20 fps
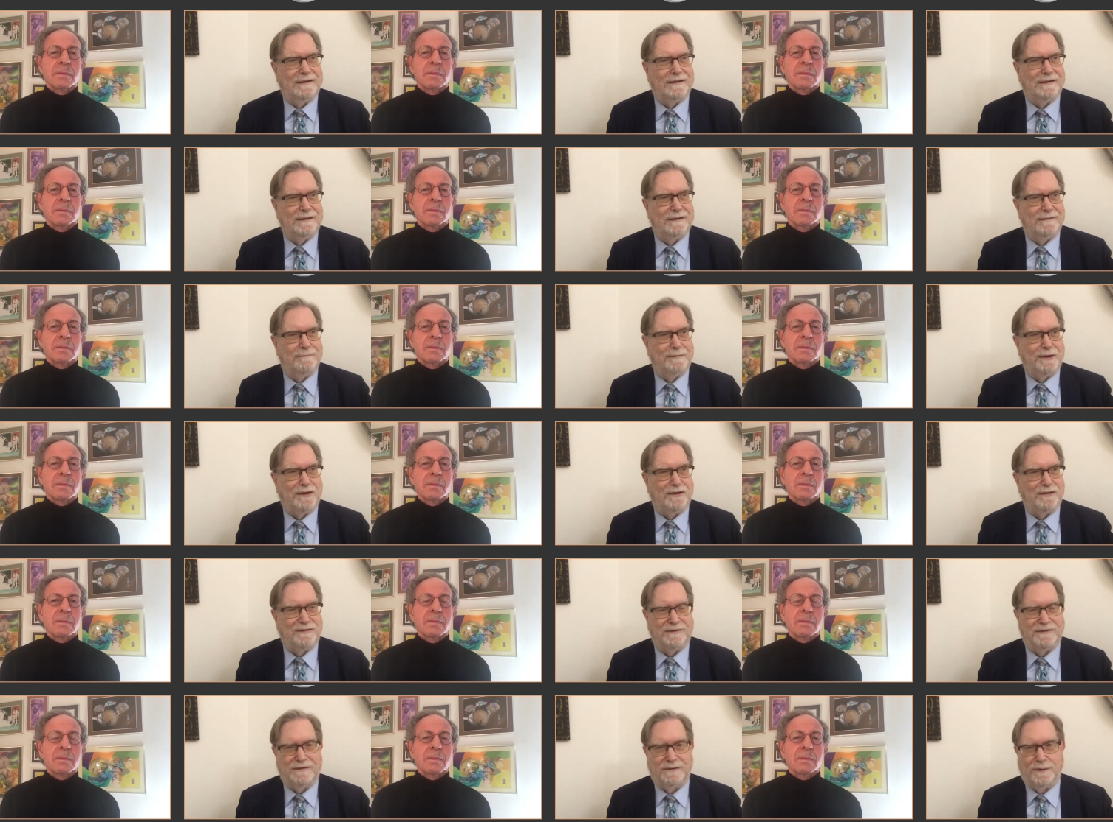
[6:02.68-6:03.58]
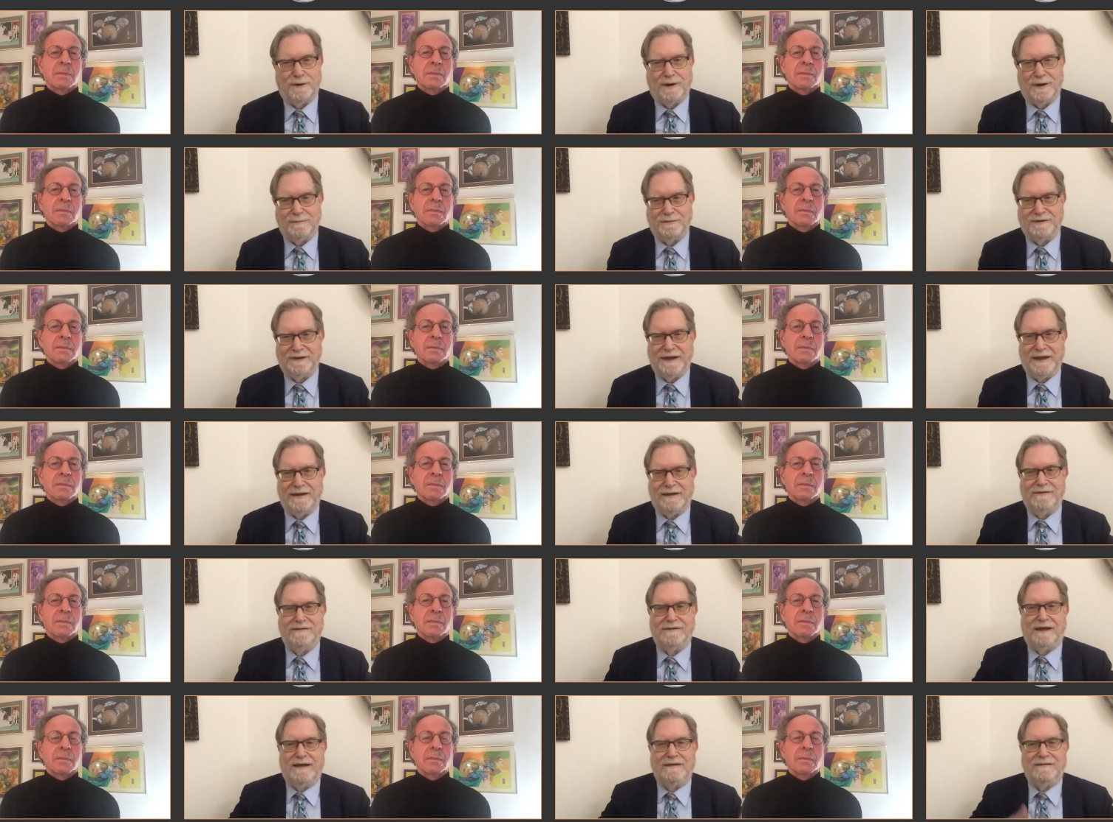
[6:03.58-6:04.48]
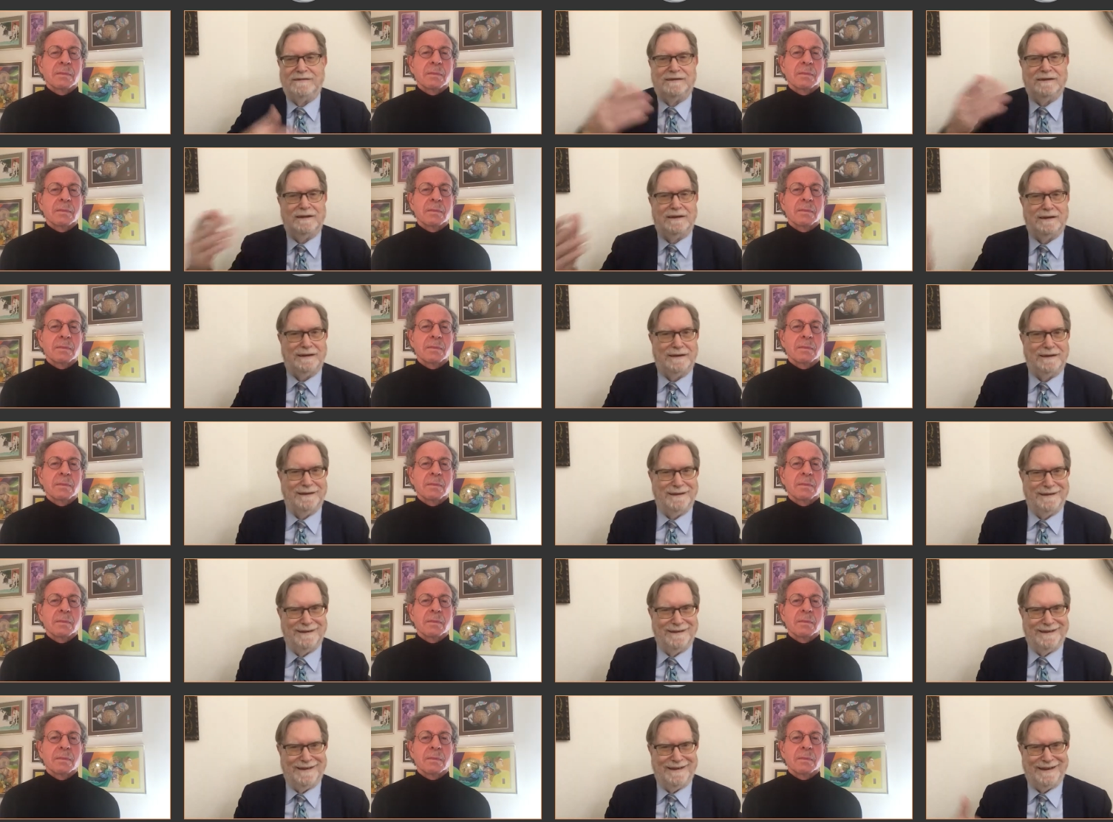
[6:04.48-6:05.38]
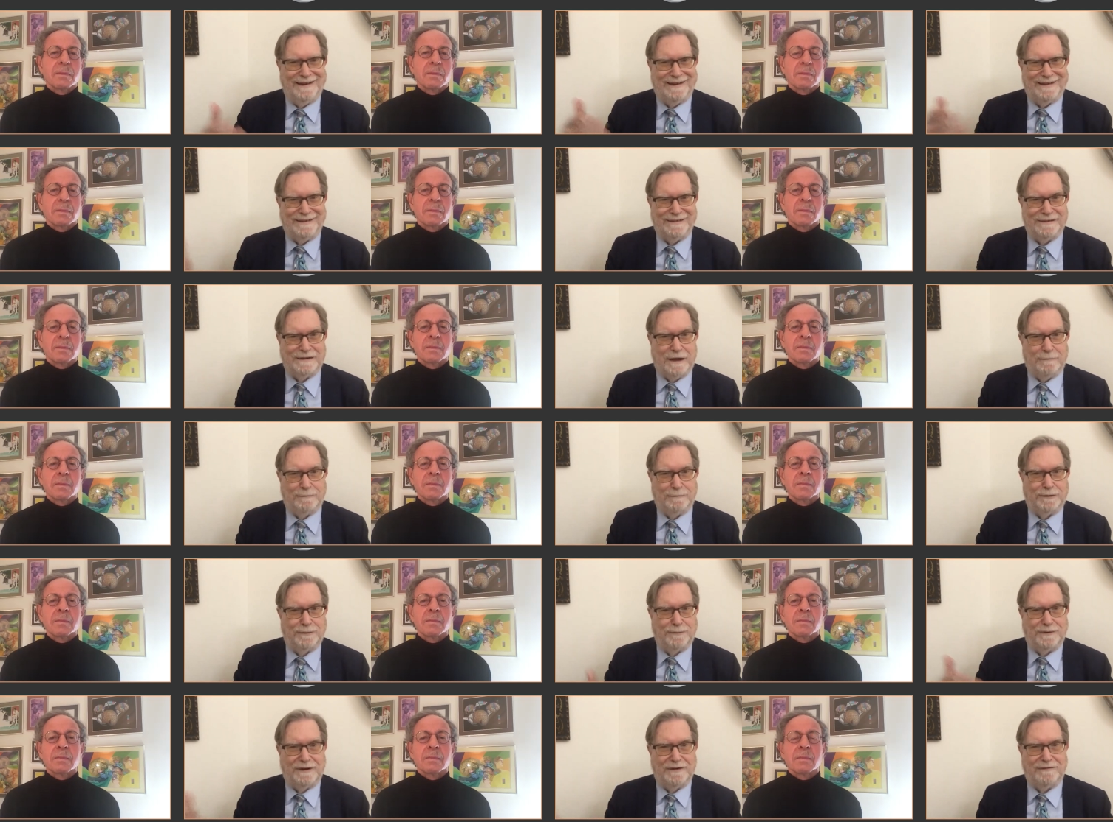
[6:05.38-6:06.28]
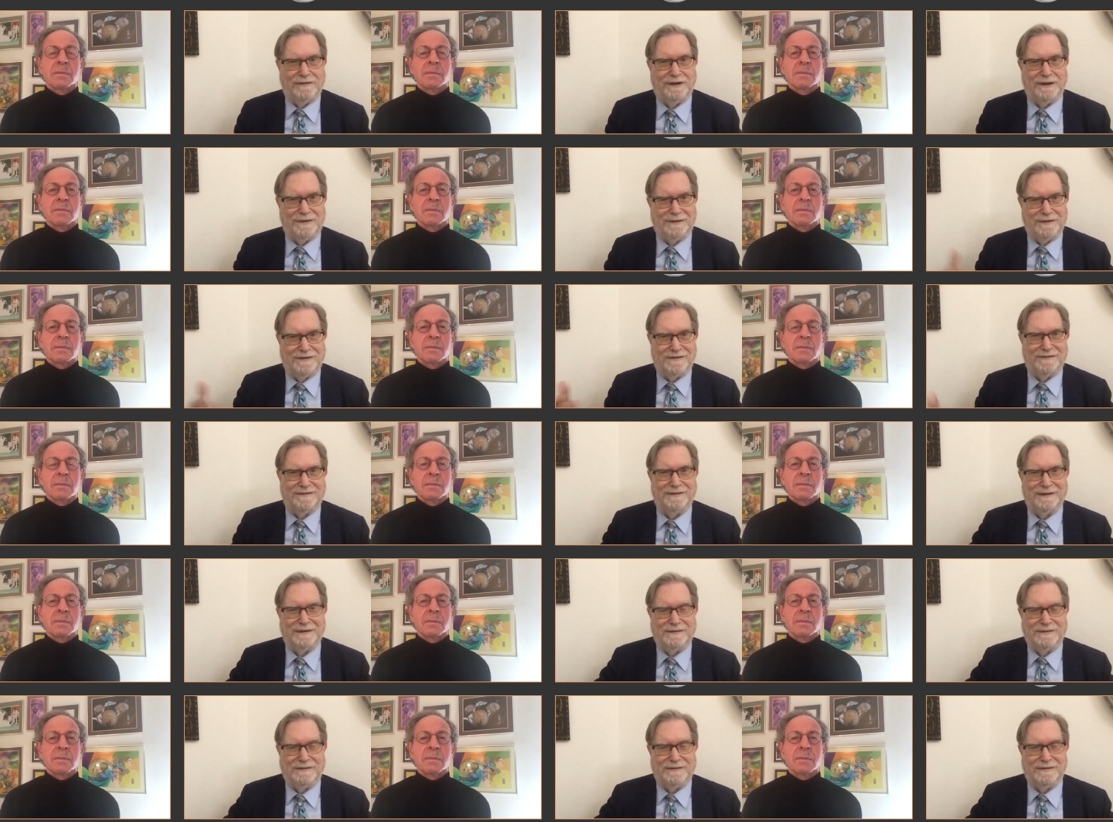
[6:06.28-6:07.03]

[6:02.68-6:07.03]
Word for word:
Speaker 1: because this is a quantum state, it's oscillating at its Compton wavelength. It's it's